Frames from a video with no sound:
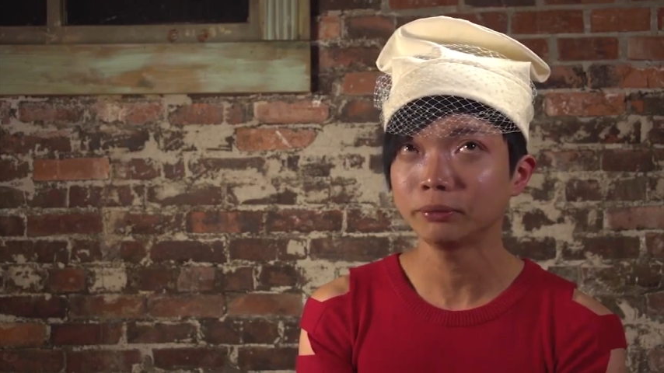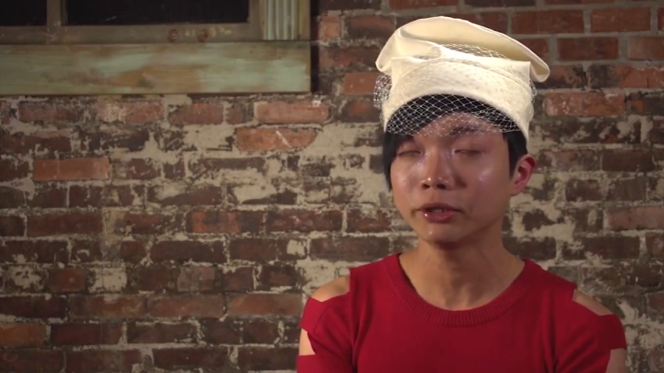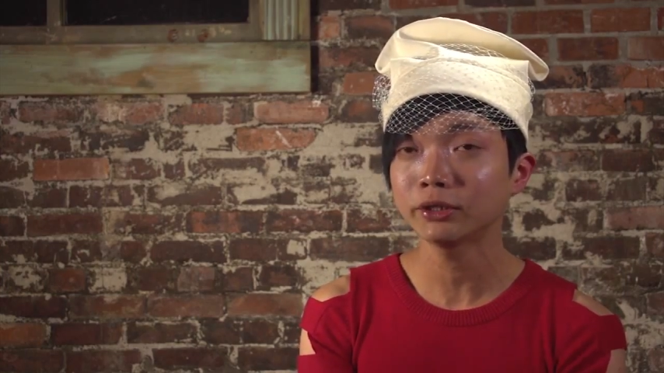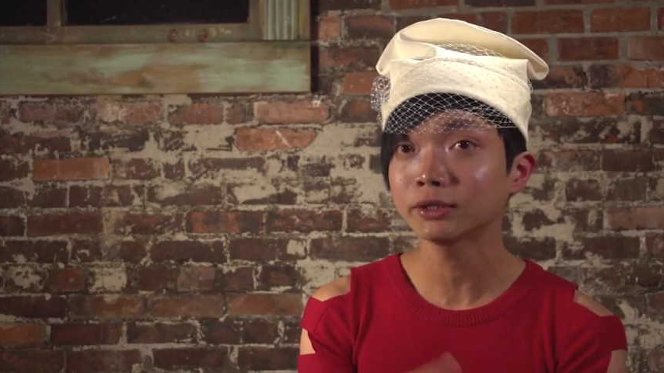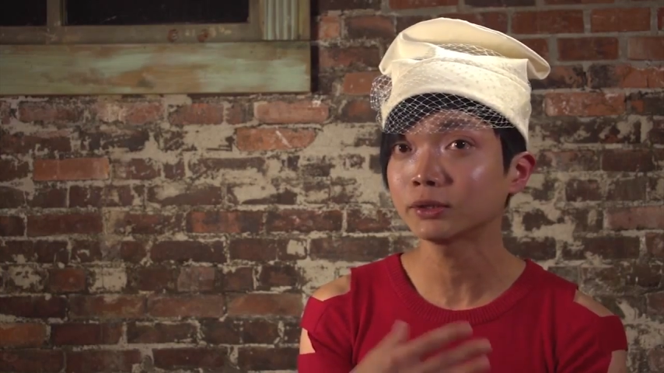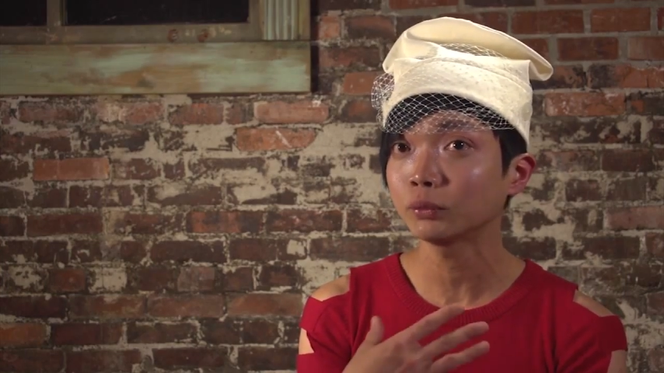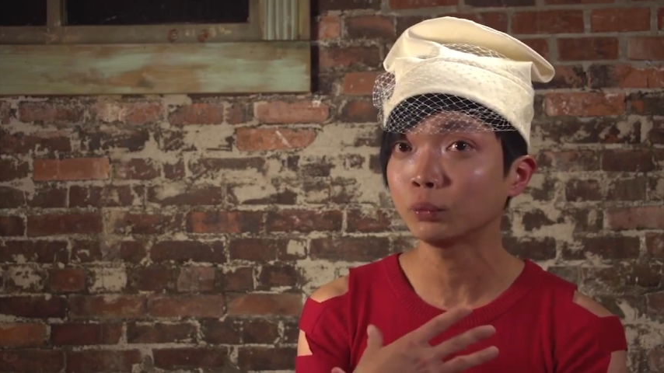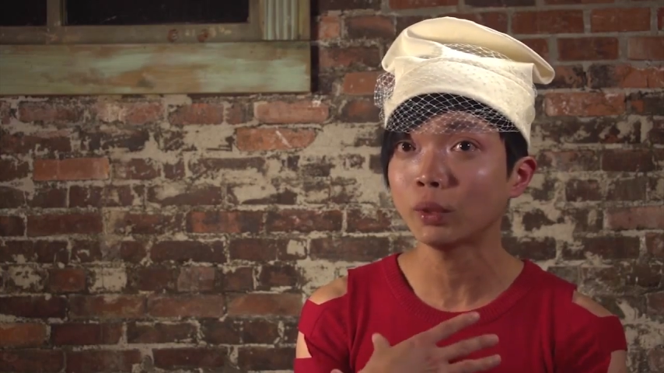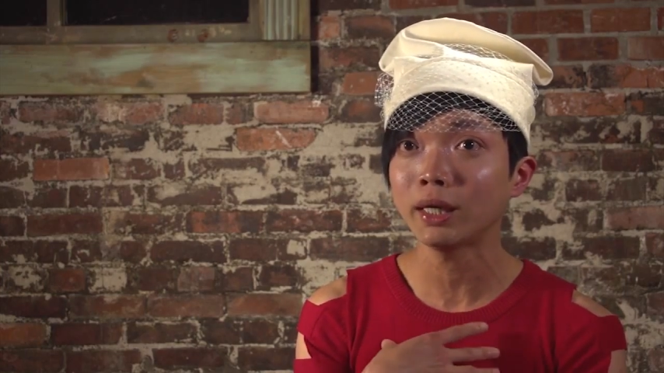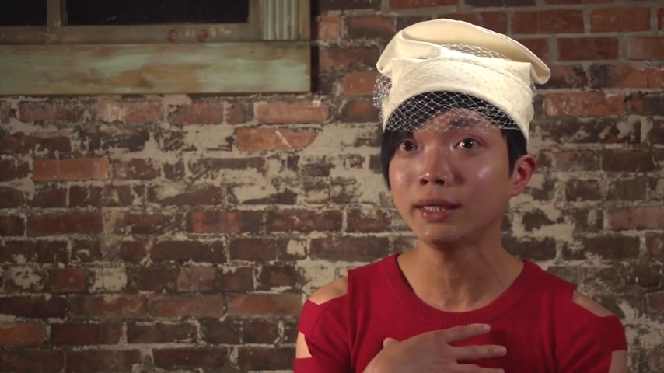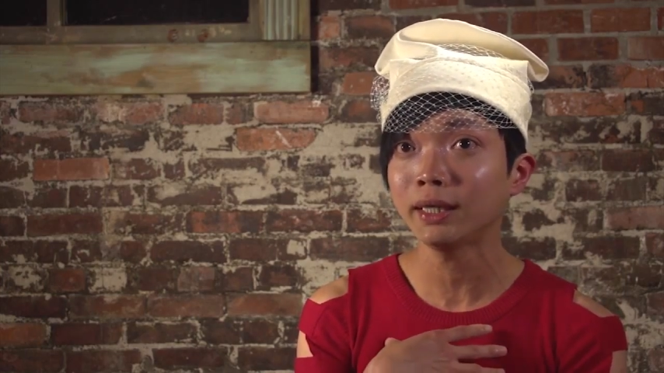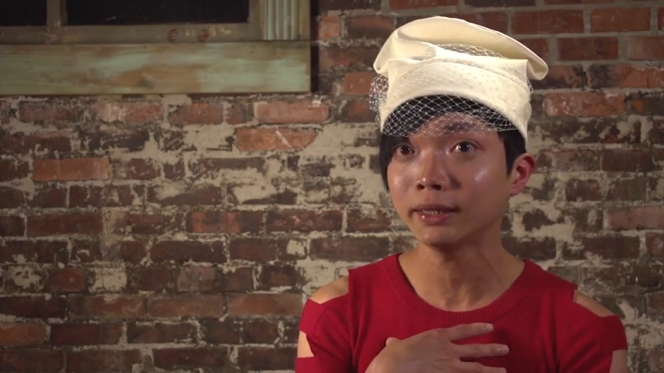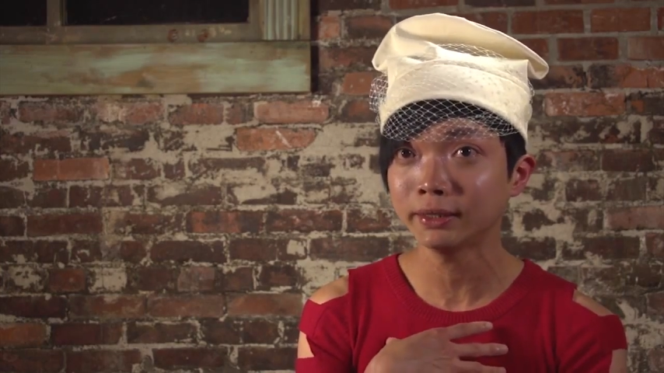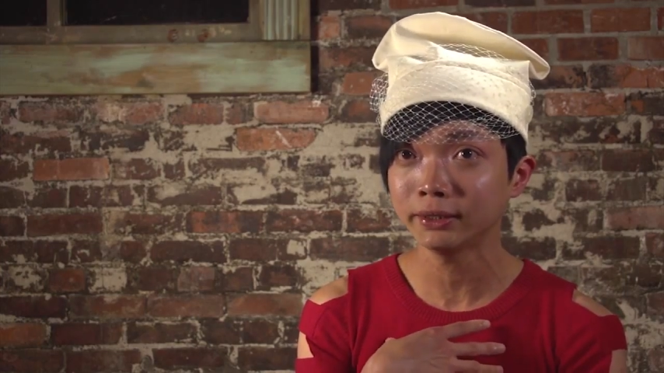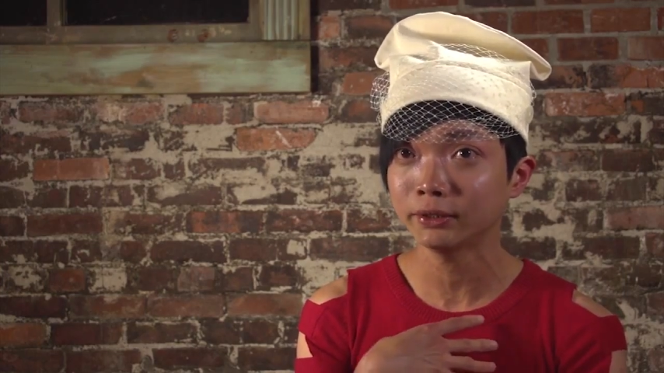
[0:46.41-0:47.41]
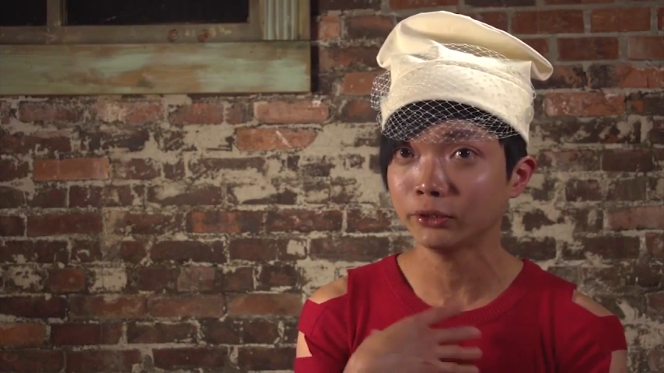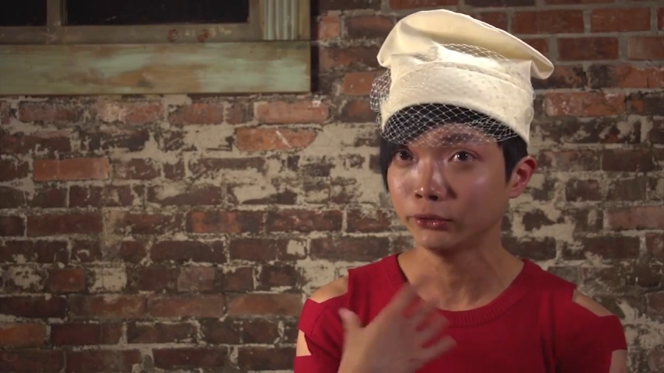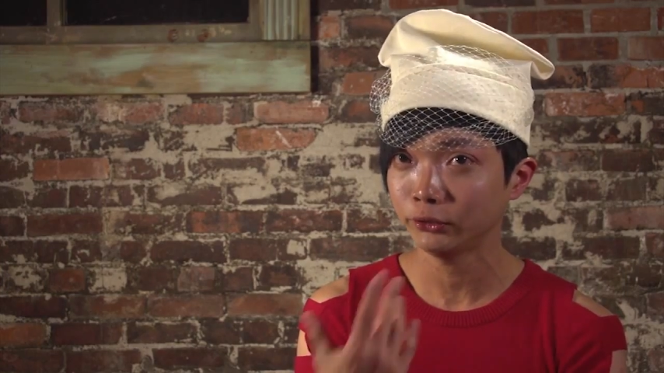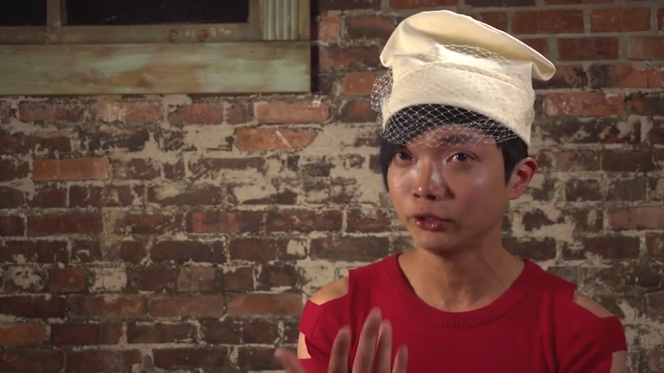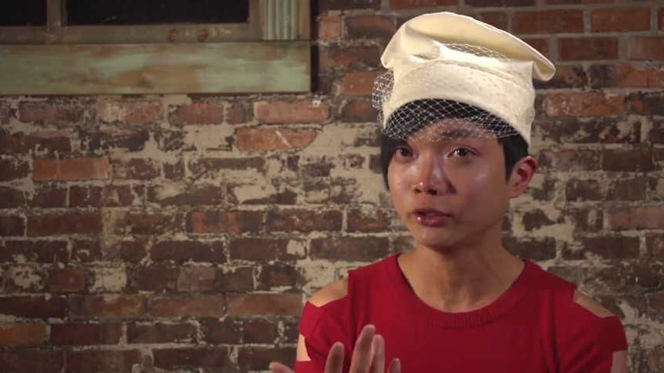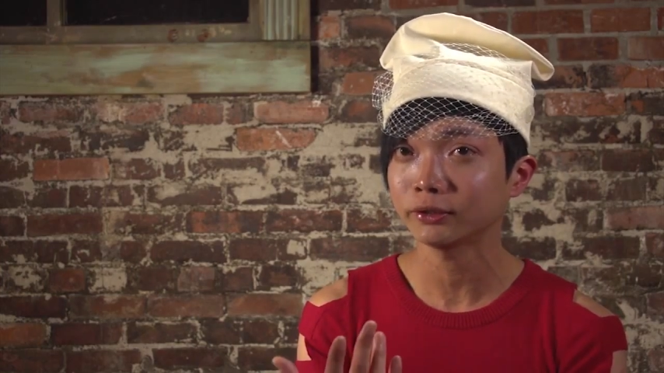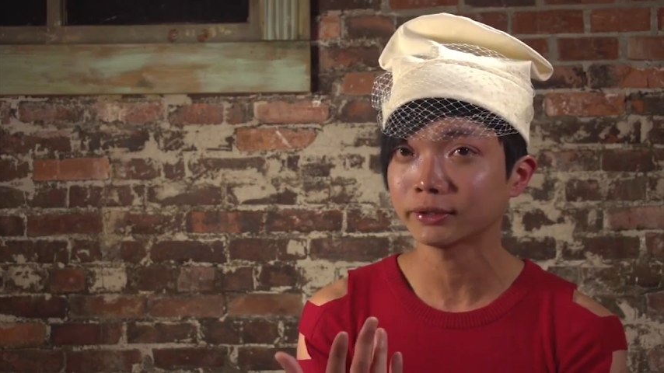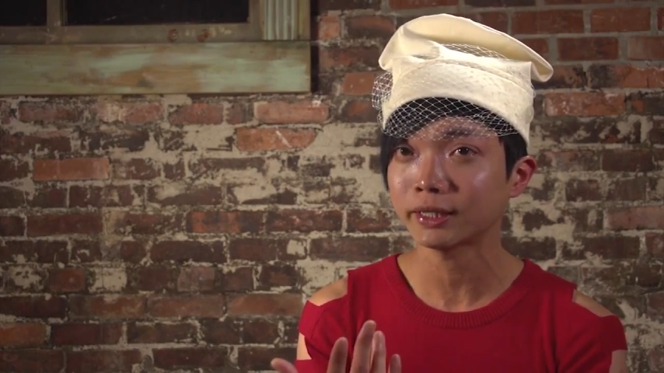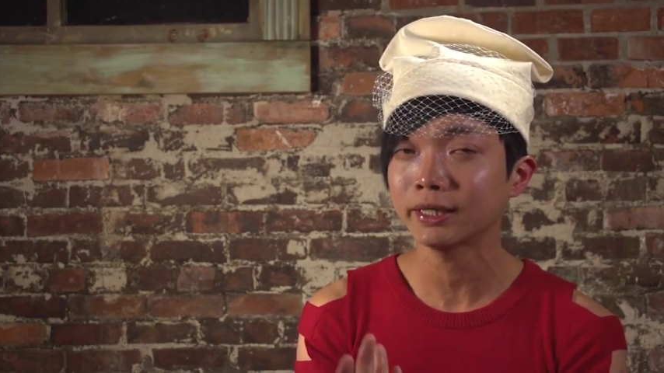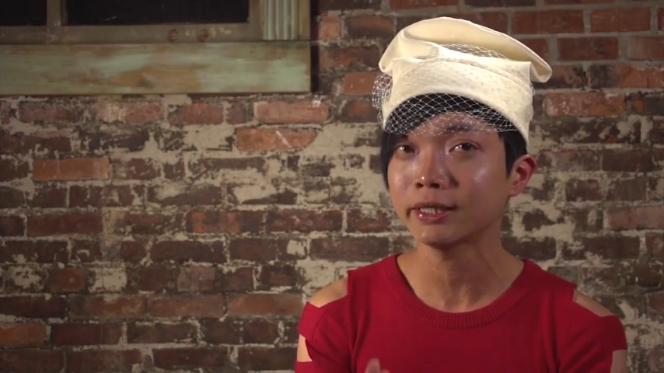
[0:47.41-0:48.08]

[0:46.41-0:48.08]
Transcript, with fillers: because I like it or not,